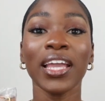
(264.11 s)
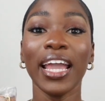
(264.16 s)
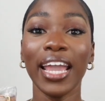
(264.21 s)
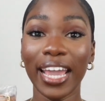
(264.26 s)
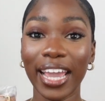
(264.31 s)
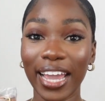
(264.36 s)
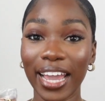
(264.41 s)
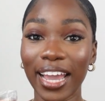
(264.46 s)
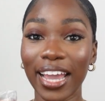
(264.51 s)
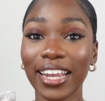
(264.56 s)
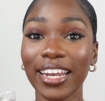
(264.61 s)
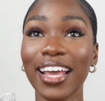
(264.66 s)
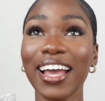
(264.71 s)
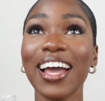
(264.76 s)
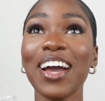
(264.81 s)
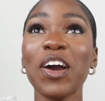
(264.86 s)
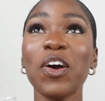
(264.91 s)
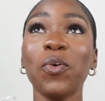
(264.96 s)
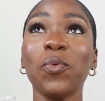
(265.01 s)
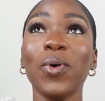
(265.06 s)
And
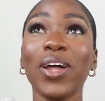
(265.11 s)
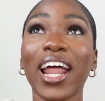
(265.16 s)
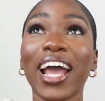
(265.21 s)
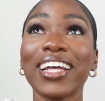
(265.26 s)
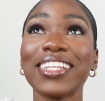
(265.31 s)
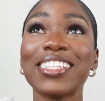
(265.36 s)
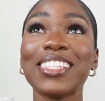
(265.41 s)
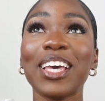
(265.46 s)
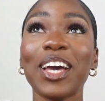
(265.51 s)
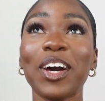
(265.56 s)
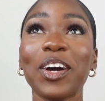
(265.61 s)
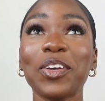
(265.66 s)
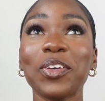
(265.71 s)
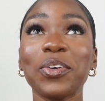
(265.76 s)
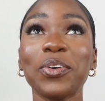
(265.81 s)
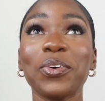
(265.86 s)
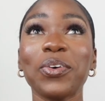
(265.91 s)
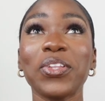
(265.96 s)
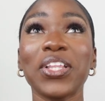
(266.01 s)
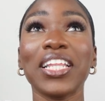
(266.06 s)
when I tell
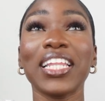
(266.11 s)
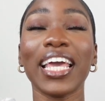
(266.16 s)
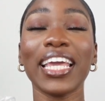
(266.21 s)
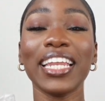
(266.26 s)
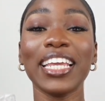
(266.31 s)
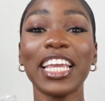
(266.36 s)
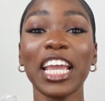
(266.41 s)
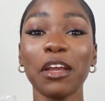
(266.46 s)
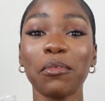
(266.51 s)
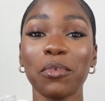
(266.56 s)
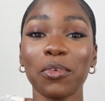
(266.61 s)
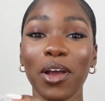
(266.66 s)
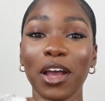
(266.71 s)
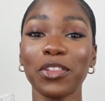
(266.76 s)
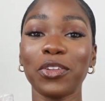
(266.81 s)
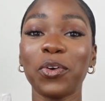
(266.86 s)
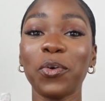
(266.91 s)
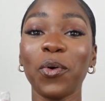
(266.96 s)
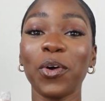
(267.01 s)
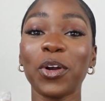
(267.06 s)
you the lady came around
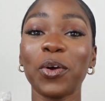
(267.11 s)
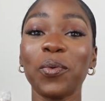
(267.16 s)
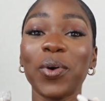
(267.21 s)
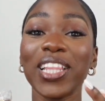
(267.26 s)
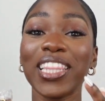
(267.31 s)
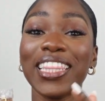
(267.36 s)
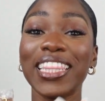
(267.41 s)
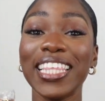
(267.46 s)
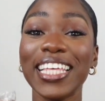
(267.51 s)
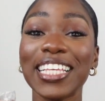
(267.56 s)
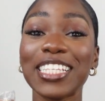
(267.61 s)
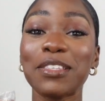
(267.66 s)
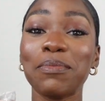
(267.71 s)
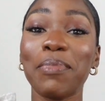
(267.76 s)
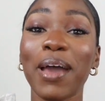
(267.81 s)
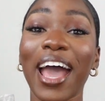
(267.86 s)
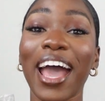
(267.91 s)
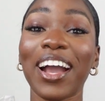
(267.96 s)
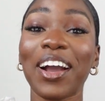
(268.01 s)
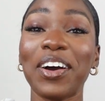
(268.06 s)
the corner with this
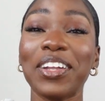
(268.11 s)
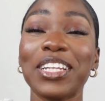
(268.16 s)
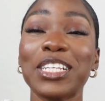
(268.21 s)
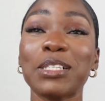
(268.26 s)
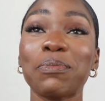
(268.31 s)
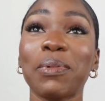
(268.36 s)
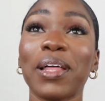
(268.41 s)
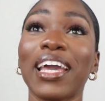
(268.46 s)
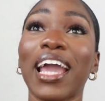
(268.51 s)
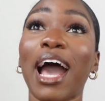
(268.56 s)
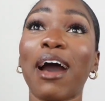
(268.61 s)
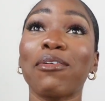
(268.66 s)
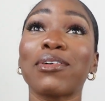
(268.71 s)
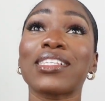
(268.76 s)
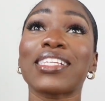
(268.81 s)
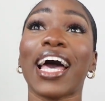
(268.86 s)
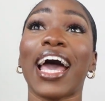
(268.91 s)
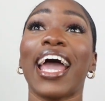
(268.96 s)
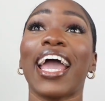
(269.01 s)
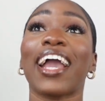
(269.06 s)
bag on display, I was
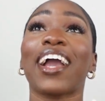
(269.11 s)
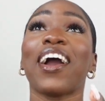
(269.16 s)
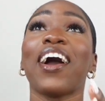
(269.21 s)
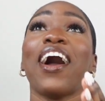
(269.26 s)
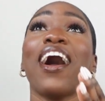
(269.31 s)
like,